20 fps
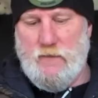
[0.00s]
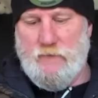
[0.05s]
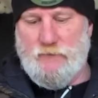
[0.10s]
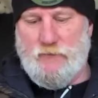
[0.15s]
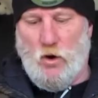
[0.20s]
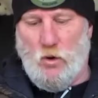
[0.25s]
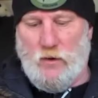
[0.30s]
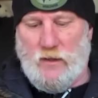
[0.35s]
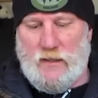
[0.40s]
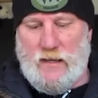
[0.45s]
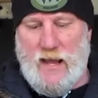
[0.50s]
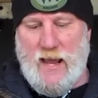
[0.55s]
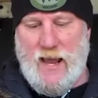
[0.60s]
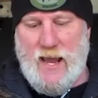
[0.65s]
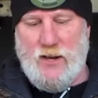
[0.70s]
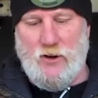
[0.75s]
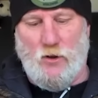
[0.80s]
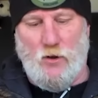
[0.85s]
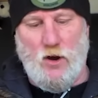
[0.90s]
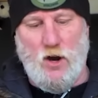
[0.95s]
folding the
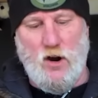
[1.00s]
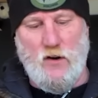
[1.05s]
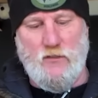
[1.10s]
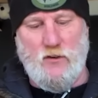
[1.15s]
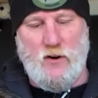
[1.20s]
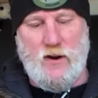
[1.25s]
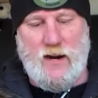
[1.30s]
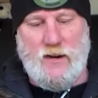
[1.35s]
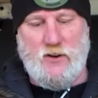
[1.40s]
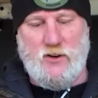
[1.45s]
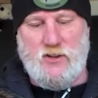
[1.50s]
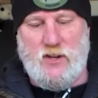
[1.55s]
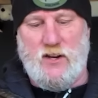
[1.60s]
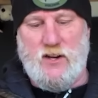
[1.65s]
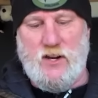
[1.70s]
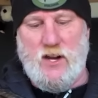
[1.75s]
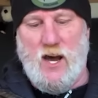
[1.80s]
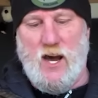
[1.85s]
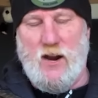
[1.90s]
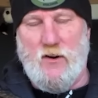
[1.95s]
handle over, and there's a
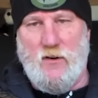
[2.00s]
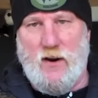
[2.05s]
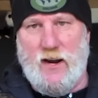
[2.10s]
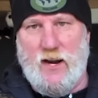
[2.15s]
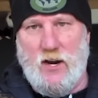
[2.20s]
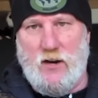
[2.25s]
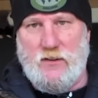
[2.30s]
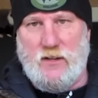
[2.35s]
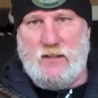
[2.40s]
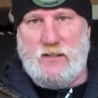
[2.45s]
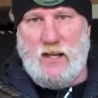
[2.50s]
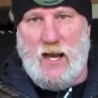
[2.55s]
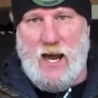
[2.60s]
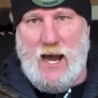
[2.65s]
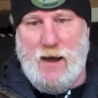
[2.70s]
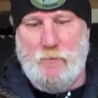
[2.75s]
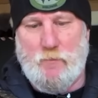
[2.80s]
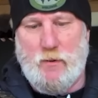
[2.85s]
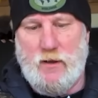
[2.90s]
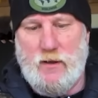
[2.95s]
nut right here on the
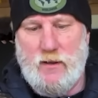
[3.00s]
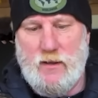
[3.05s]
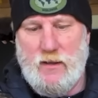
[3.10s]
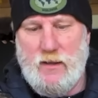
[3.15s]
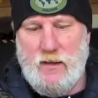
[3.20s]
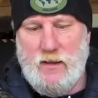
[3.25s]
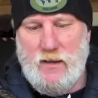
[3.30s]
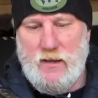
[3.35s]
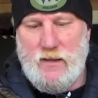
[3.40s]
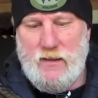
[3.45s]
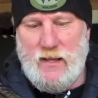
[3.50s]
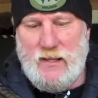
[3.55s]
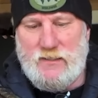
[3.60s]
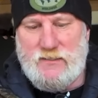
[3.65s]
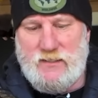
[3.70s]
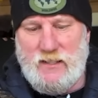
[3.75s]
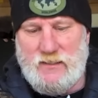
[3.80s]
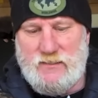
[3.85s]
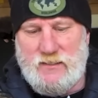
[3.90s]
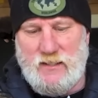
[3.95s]
top that
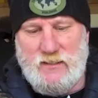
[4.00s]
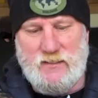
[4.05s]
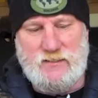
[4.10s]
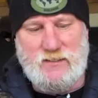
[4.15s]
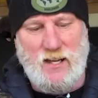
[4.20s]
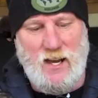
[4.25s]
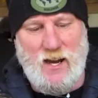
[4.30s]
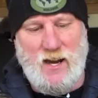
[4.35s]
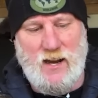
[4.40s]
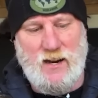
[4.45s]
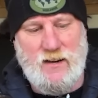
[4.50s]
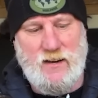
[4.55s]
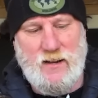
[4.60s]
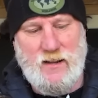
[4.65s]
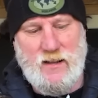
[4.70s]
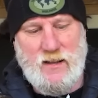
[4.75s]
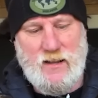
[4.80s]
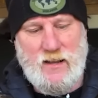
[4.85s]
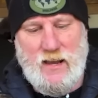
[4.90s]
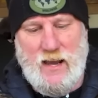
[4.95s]
sits inside,
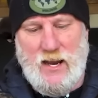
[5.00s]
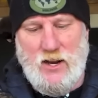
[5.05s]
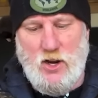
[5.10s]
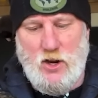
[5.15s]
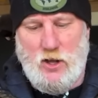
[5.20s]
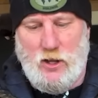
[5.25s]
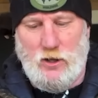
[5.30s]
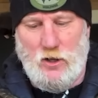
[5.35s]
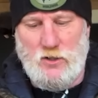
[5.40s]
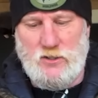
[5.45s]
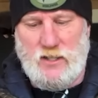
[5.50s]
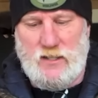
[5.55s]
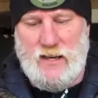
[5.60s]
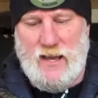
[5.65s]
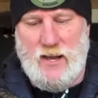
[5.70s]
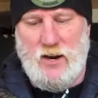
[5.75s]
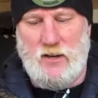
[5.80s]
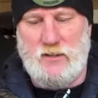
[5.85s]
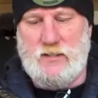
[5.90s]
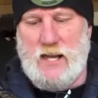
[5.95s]
and you close it
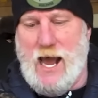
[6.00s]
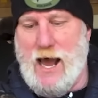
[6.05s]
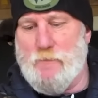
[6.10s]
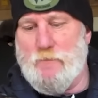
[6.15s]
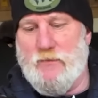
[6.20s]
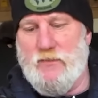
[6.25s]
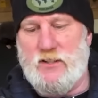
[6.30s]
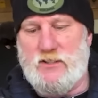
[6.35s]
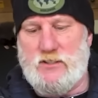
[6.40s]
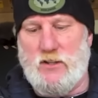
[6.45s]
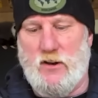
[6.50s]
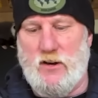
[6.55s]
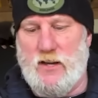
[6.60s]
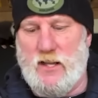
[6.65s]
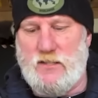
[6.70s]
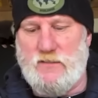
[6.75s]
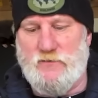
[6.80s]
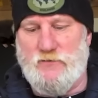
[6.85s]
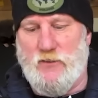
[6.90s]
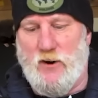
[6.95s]
down on top of it so that
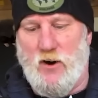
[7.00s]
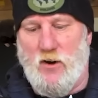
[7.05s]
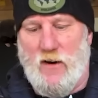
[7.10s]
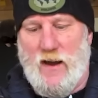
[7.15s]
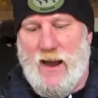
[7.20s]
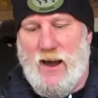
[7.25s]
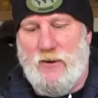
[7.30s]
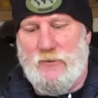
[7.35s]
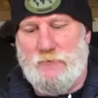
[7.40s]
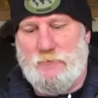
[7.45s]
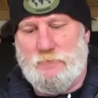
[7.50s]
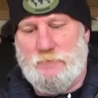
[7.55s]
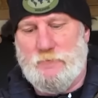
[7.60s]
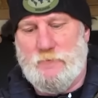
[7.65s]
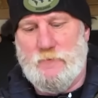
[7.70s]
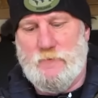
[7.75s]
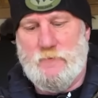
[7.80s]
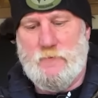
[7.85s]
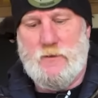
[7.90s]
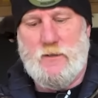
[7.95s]
it doesn't fall out,
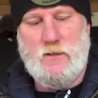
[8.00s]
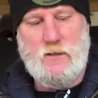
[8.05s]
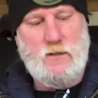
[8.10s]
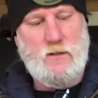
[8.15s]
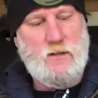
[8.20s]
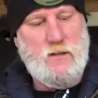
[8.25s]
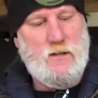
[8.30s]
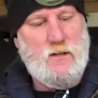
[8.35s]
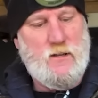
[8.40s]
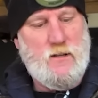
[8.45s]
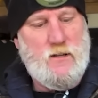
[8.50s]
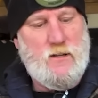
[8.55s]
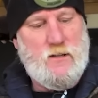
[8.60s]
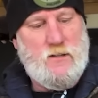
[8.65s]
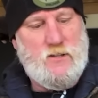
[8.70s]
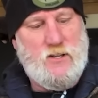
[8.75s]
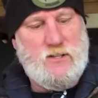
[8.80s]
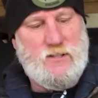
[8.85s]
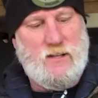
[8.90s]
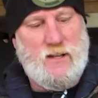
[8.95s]

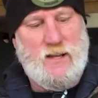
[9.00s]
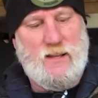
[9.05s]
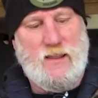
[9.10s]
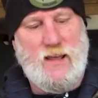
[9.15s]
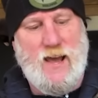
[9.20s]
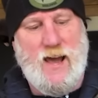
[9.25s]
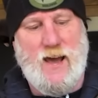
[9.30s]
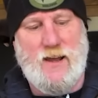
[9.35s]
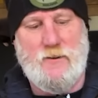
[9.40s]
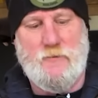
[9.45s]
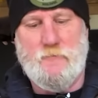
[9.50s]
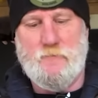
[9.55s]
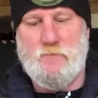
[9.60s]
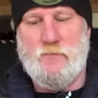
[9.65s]
just like that.